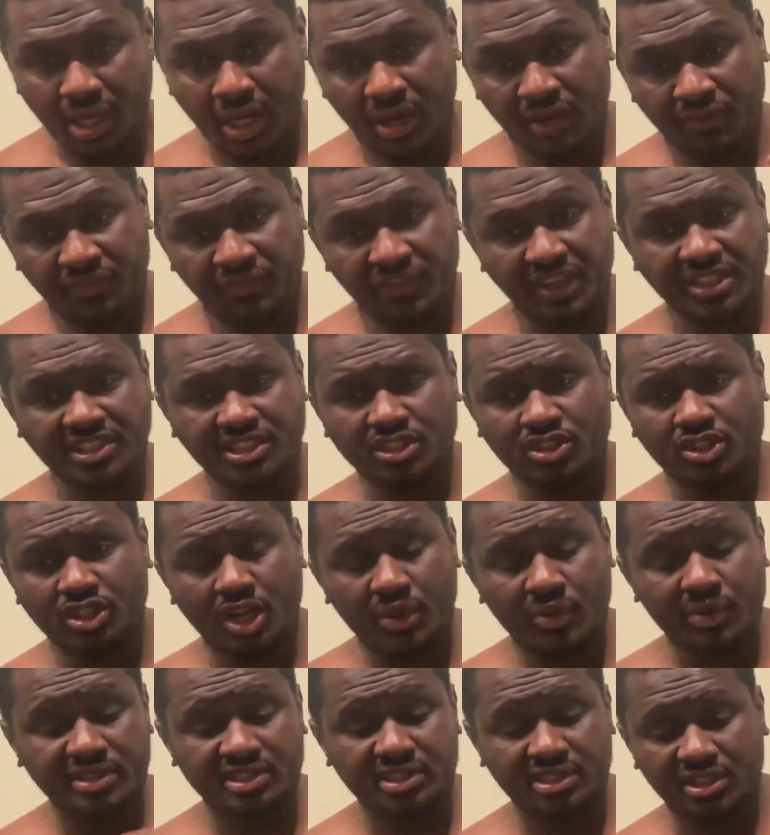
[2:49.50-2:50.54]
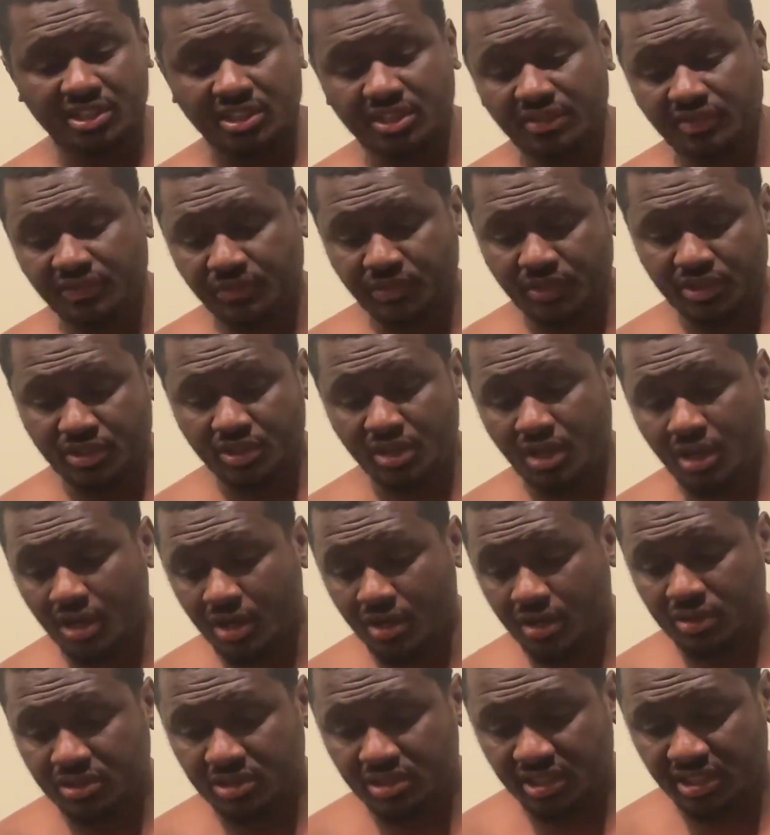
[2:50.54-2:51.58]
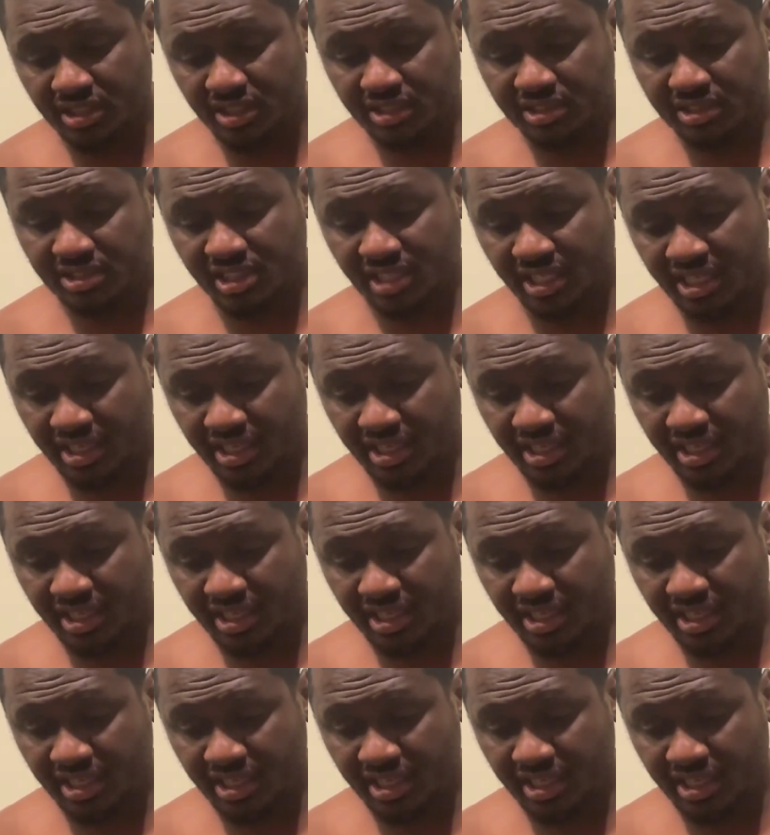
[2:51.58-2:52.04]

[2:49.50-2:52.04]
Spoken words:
Fish is always good for dogs and their skin